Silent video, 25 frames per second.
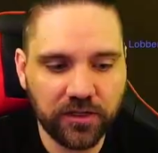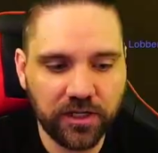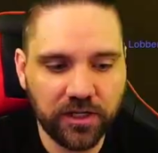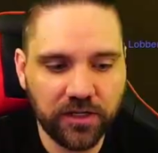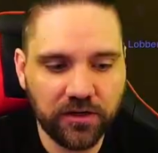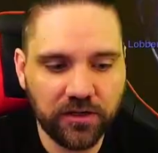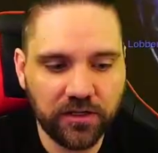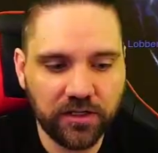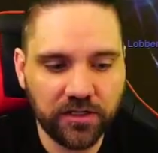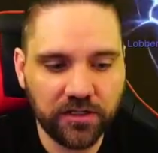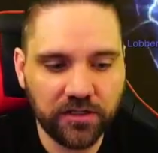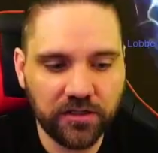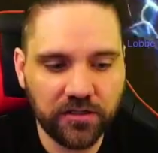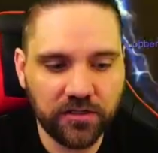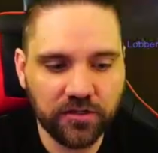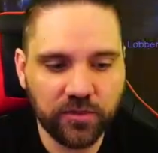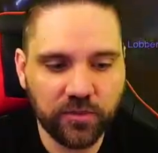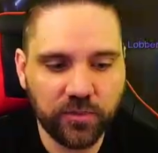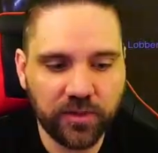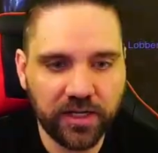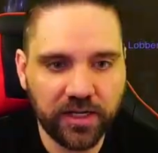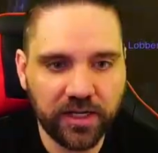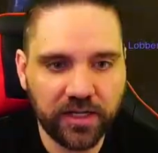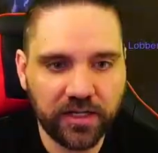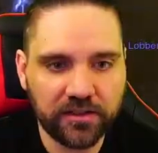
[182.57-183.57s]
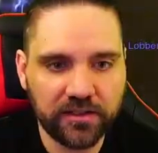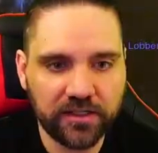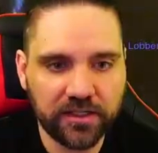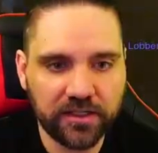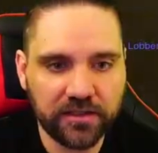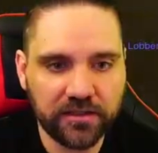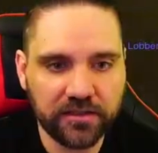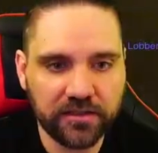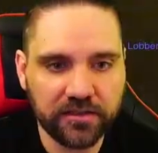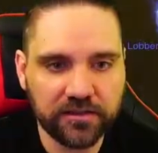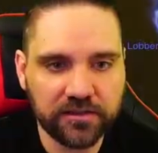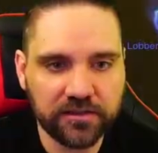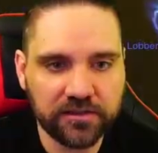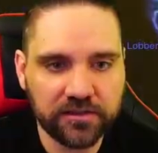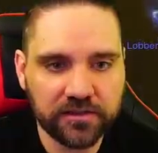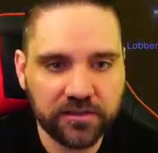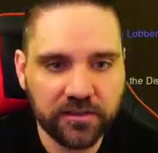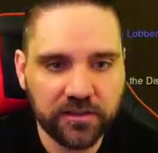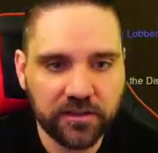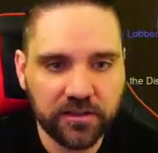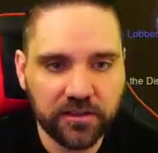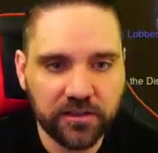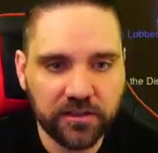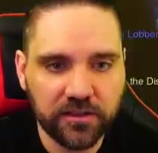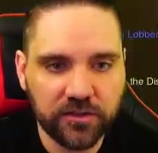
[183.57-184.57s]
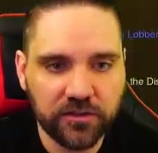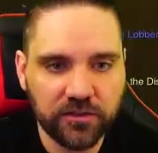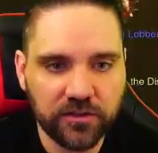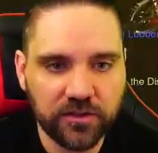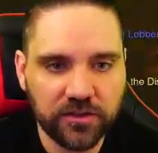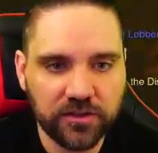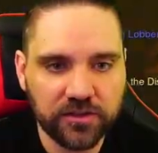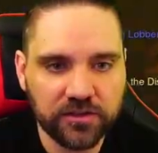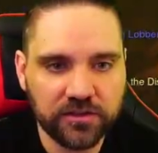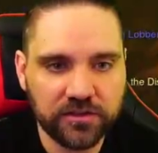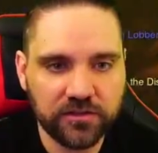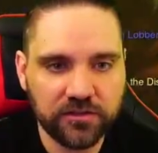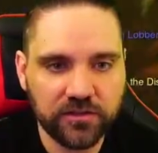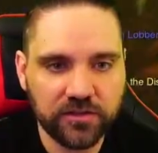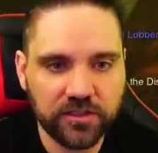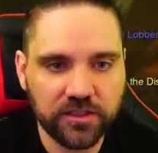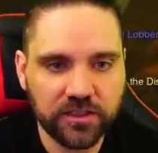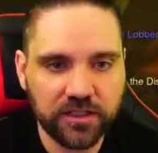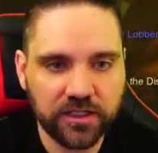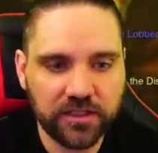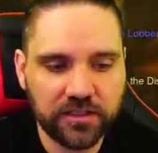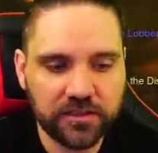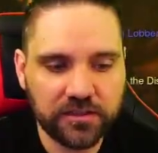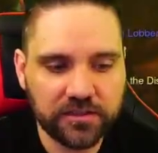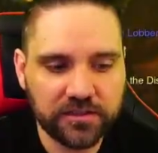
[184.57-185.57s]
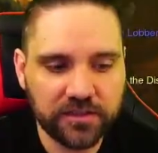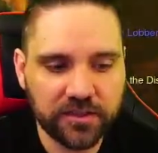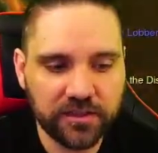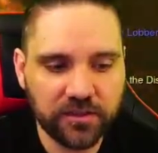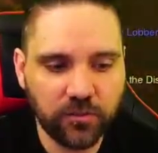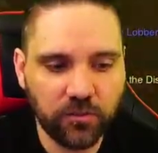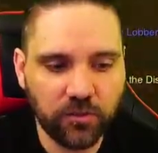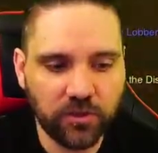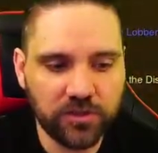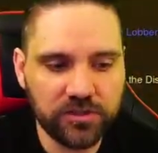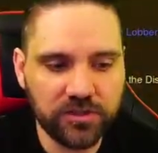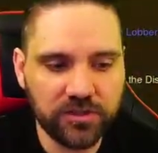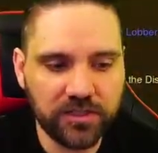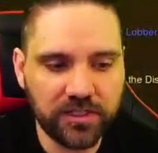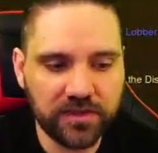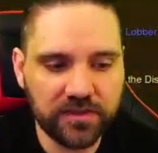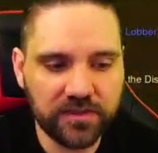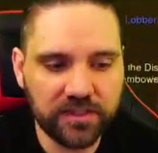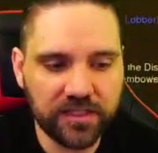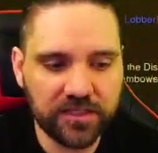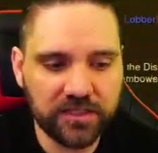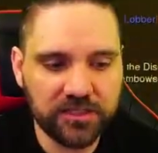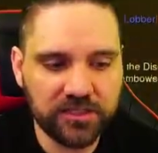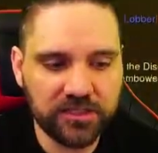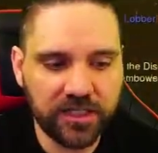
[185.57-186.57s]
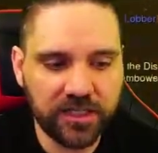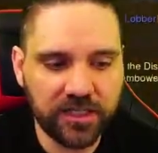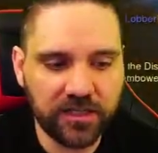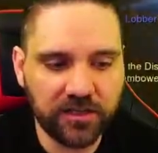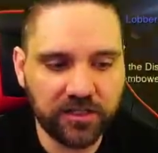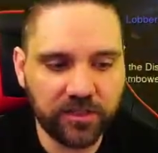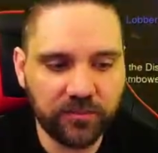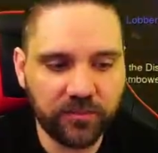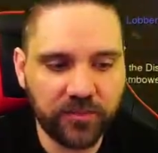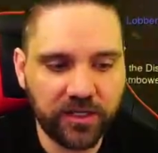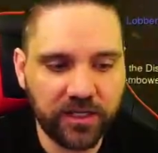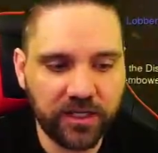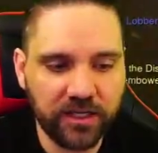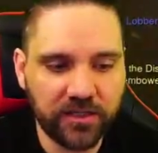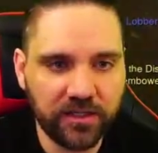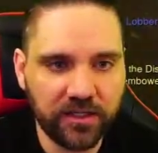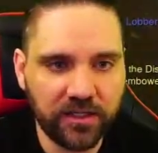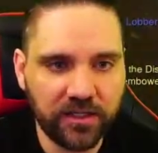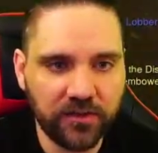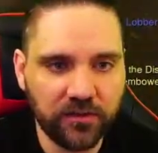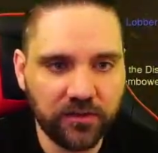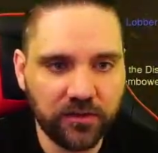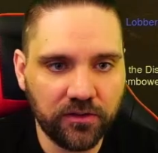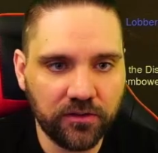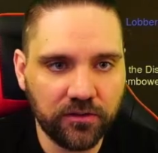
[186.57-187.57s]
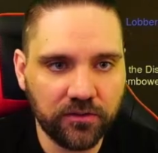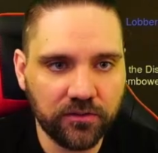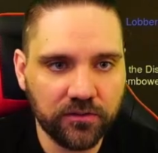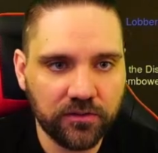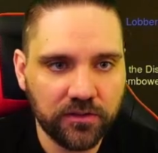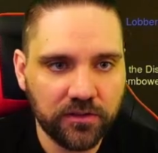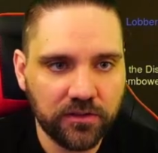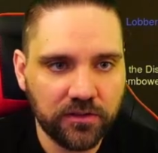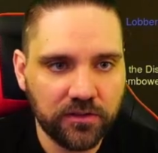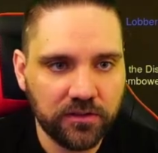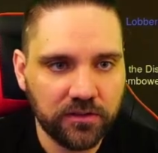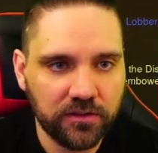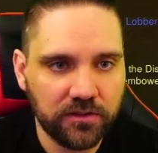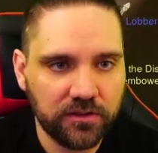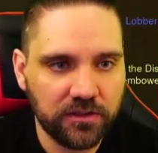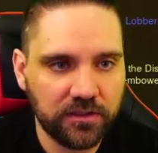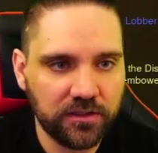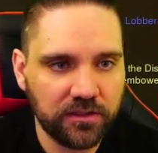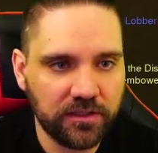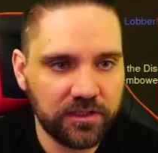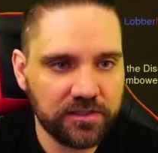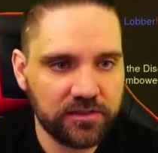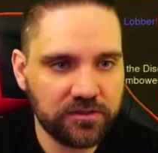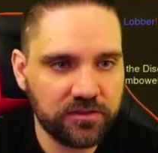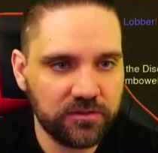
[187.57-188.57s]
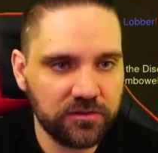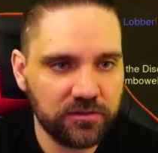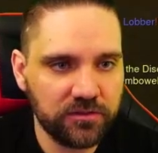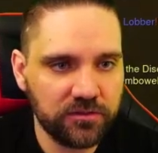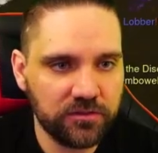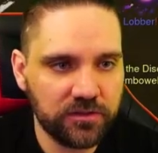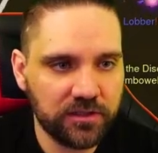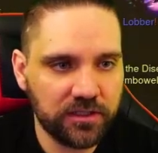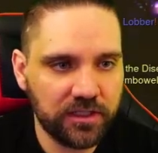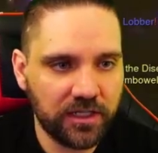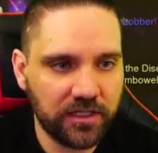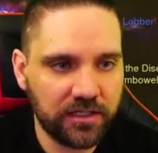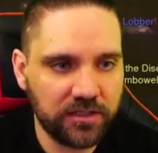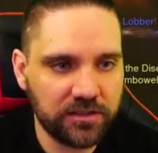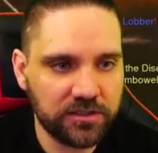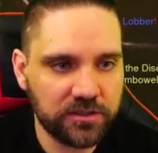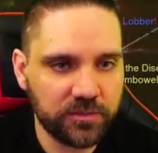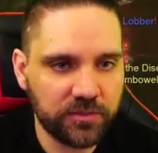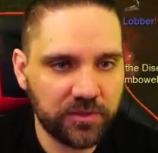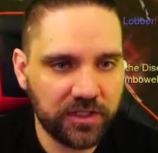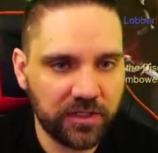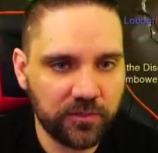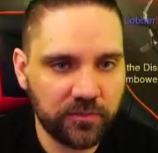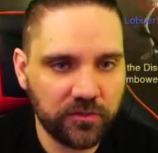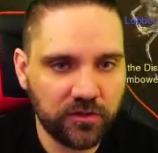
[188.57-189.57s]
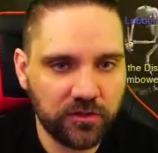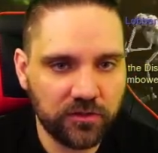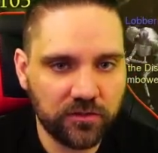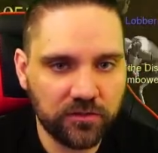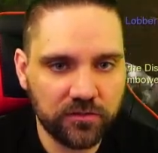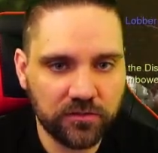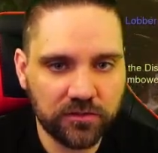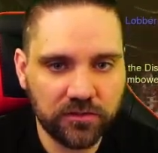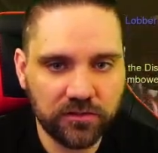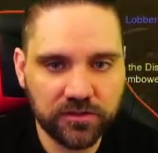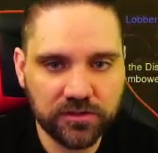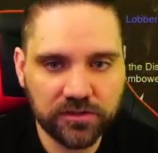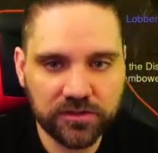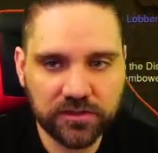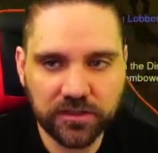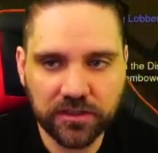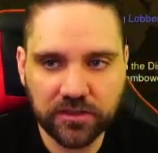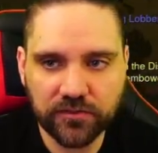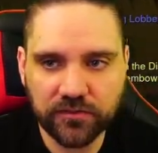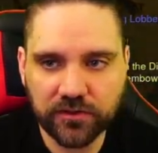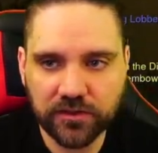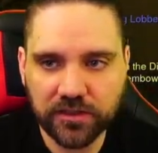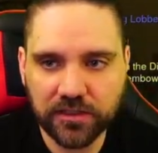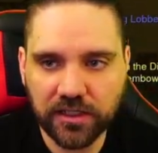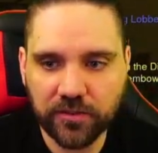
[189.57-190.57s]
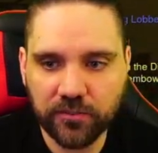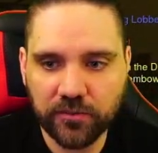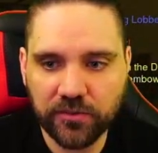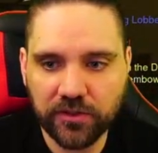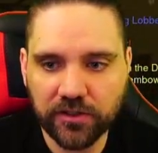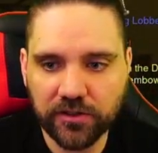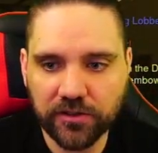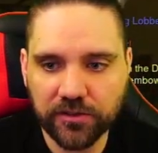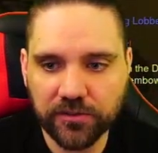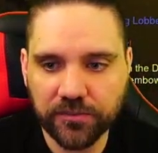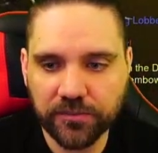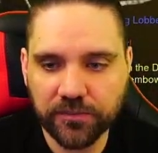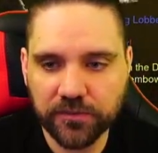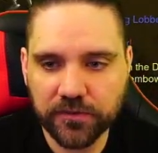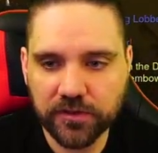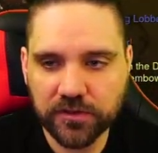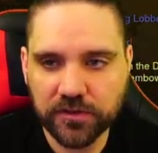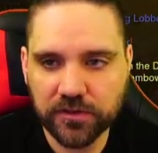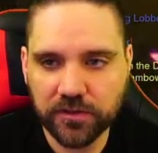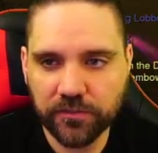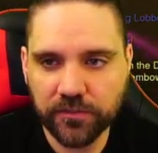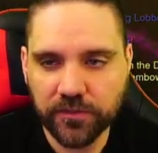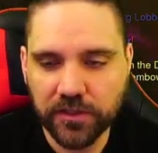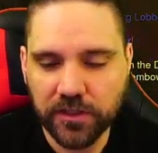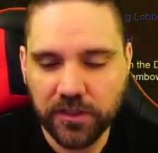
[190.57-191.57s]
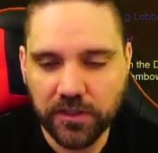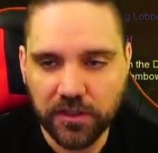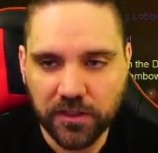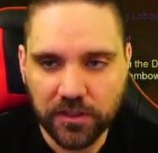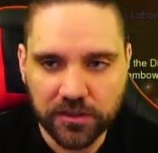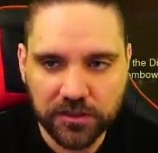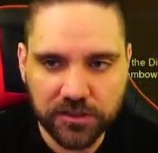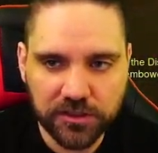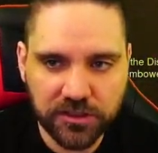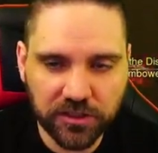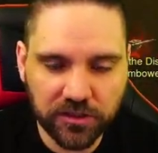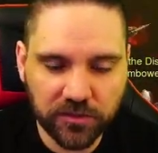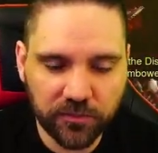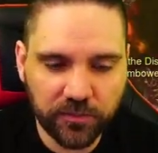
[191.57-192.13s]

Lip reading: area, a new pack like this, you can kind of see. Once you get that channeling pylon though, it lets you kind of spam your stuff a lot better. So shield